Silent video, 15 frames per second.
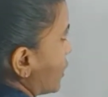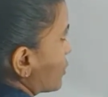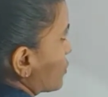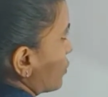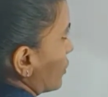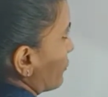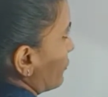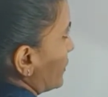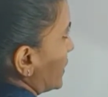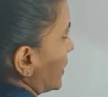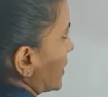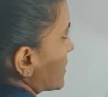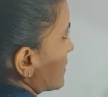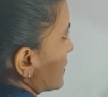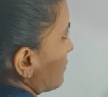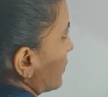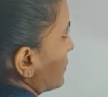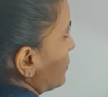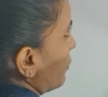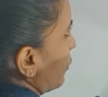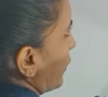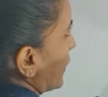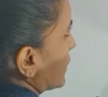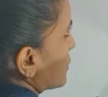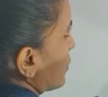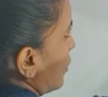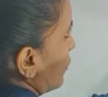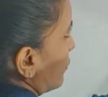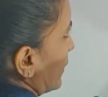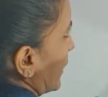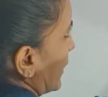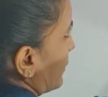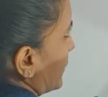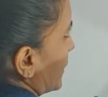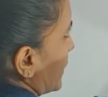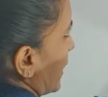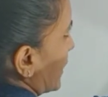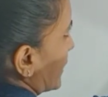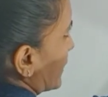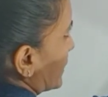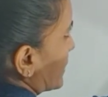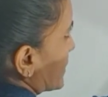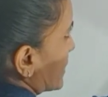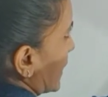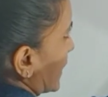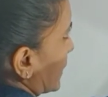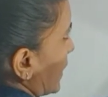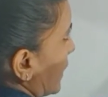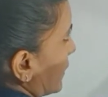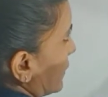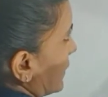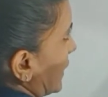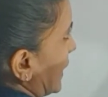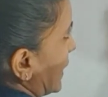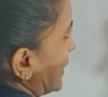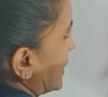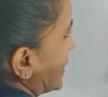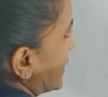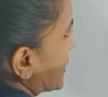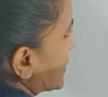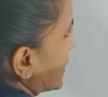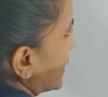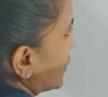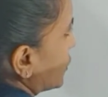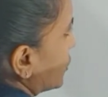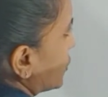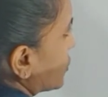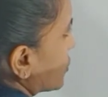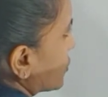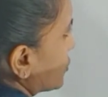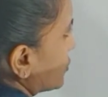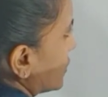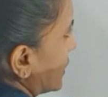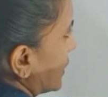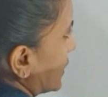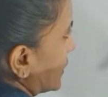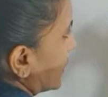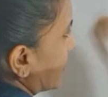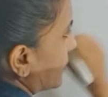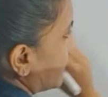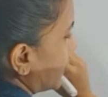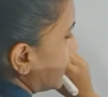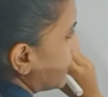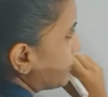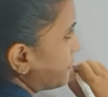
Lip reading: So if D is the midpoint of AB, I can say that AD is equal to DB.